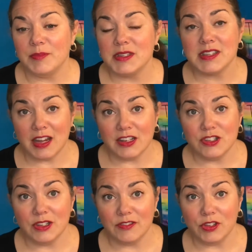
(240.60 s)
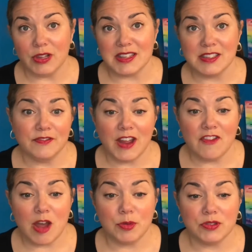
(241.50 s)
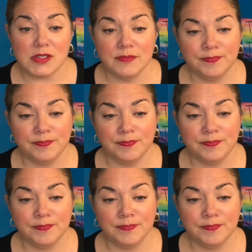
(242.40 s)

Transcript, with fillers: decided to give you less than five apples.